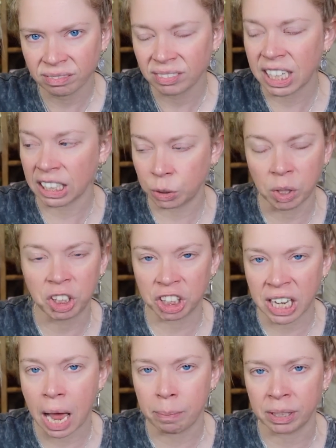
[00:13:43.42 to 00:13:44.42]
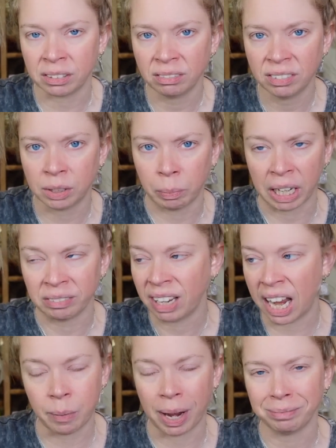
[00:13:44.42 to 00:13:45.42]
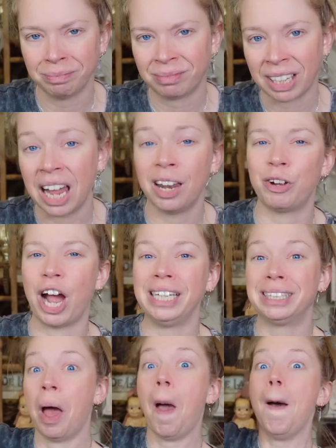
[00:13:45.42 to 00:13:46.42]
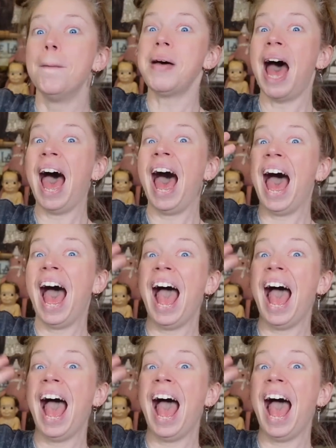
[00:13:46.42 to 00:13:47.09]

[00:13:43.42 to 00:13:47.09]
that's what just happened to me. Anyway, I love you guys. Bye!